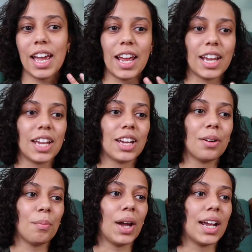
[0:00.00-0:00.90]
and I can
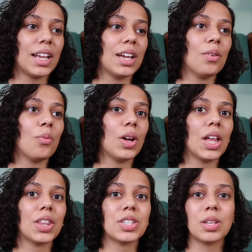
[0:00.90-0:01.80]
combine it
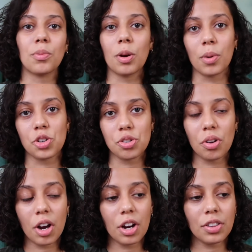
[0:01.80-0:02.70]
with some commercial
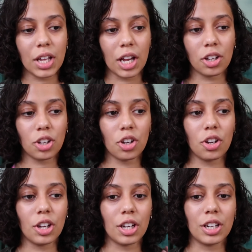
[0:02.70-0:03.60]
art that
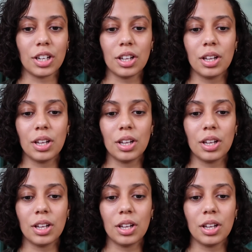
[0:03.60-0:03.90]
could